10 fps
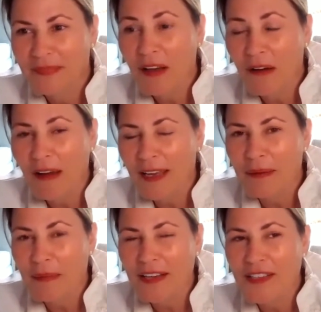No, I can
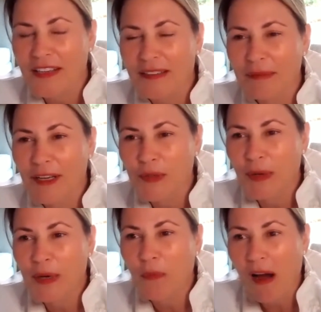imagine, because
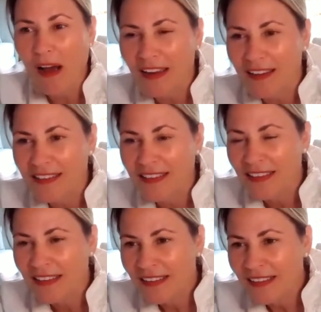we're wired
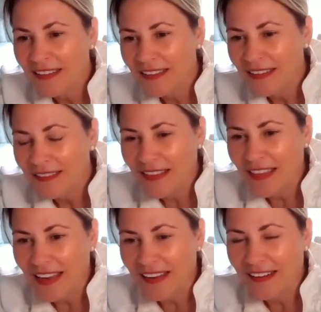to
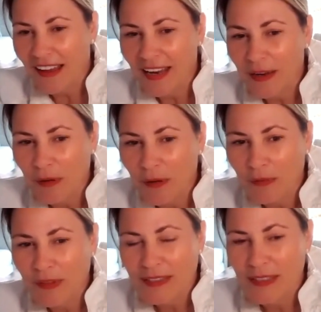think like,
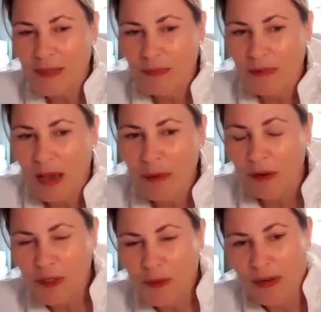well, I'm an
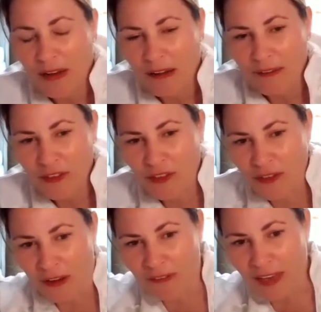entrepreneur.
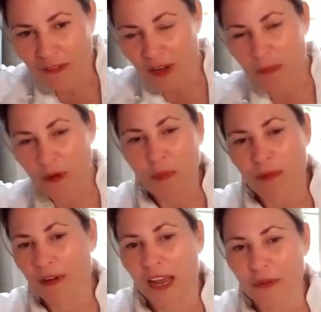I've given up
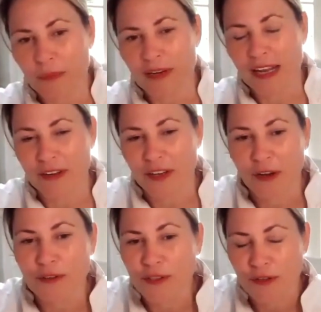corporate life or whatever to
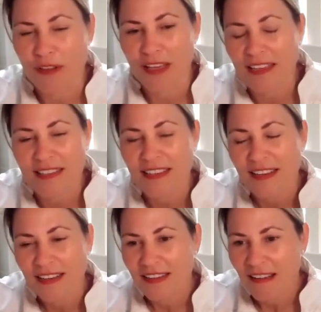go do this.
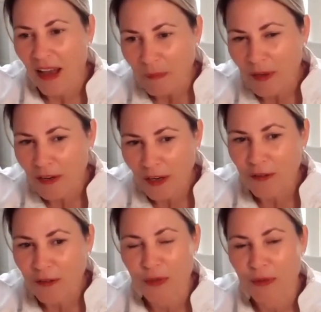I'm going to
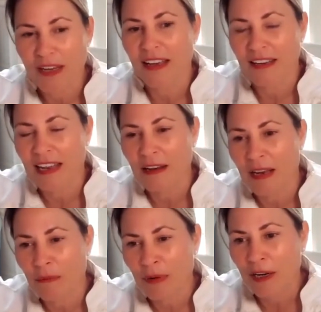go do it. And
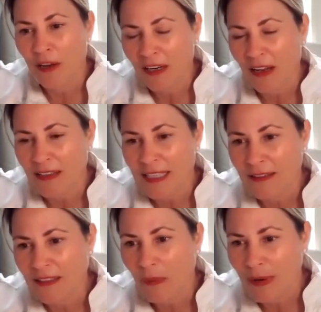then we look at
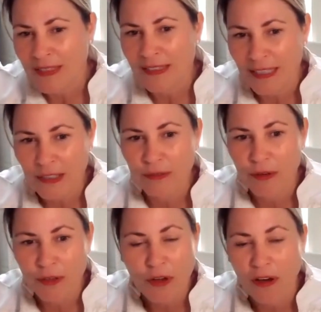ourselves as, are we successful
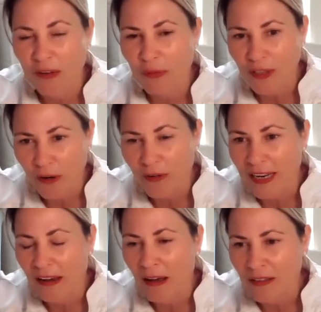or not? And if we don't
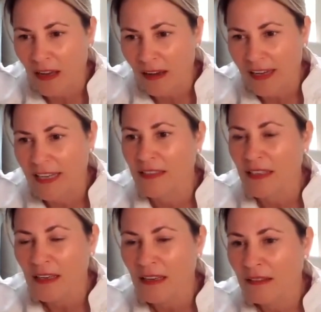hit our targets,
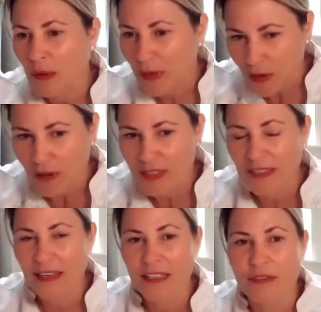then we're not
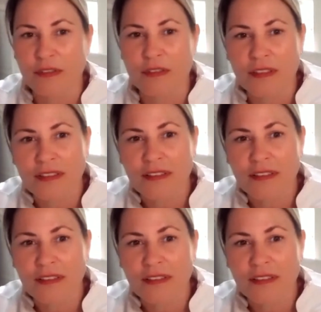successful.